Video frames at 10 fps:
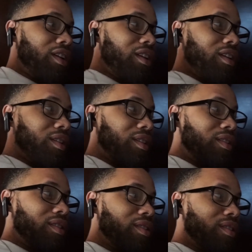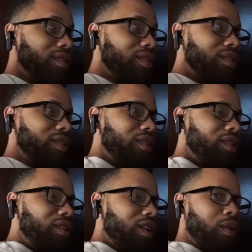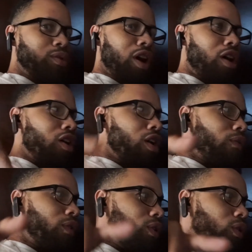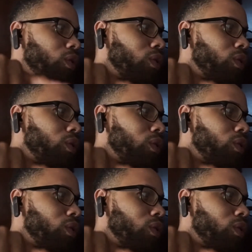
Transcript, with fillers: sandwich that she brought home. No, it was all her food.